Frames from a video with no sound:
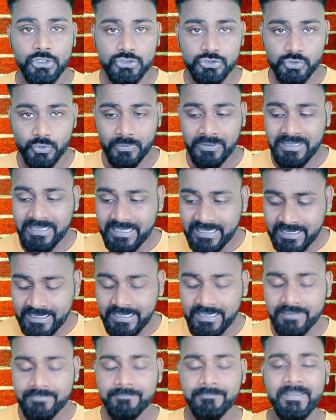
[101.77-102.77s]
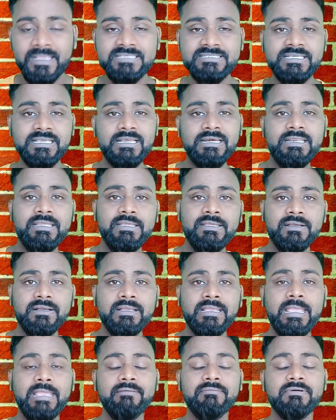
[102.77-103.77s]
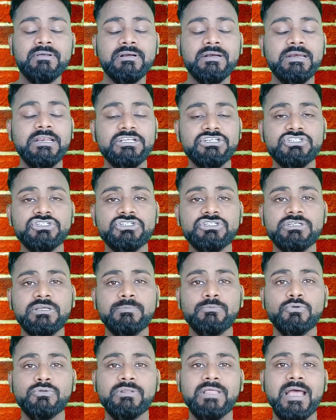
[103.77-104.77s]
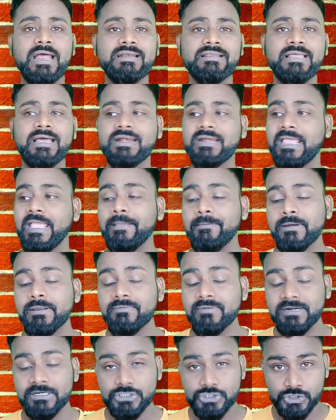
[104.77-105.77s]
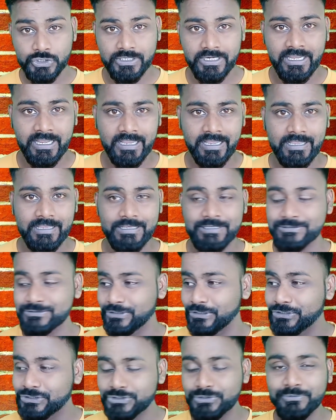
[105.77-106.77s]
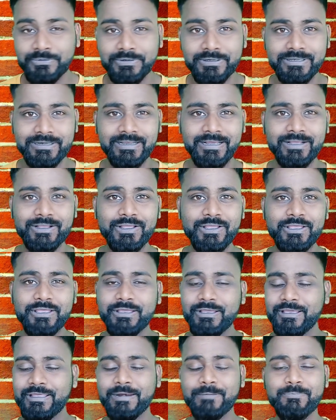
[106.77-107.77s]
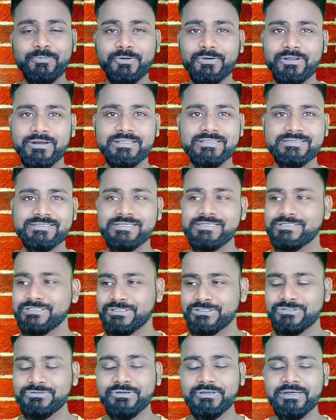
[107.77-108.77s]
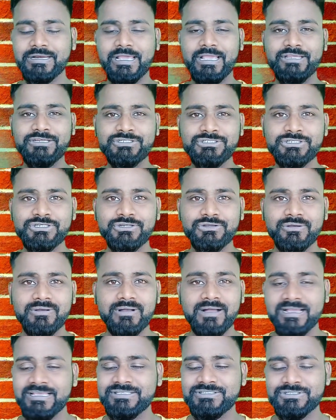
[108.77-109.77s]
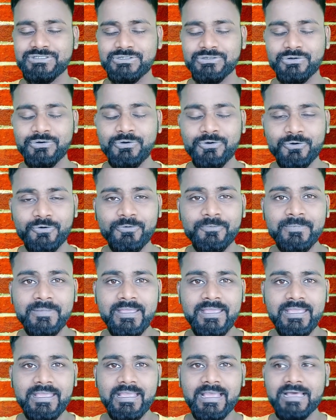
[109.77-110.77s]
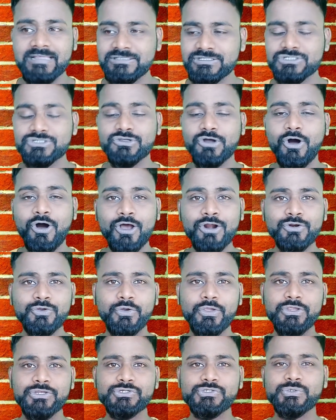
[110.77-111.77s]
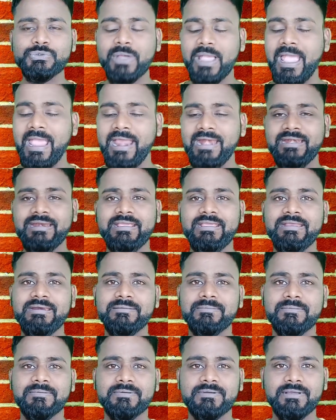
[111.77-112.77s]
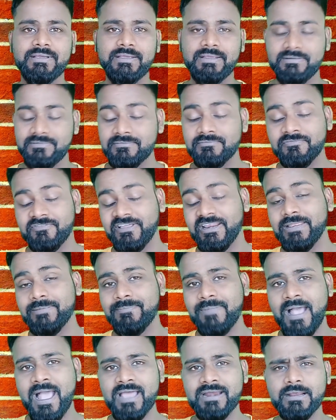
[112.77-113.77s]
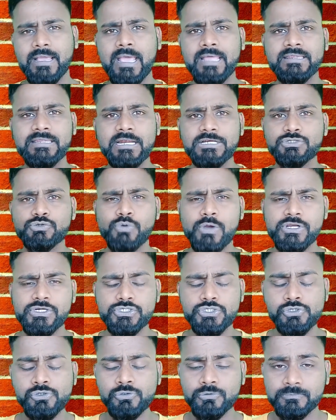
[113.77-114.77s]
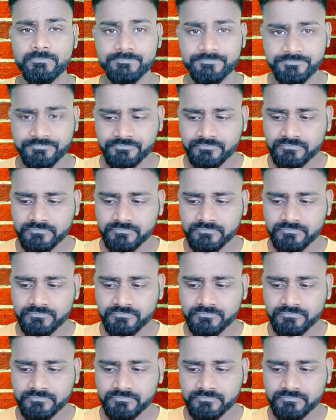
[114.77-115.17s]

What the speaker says: So he basically gave a relationship to that everyone is today is issuing a cryptocurrency, is issuing an ICO, and this is all going to end in very bad, and that's quite true.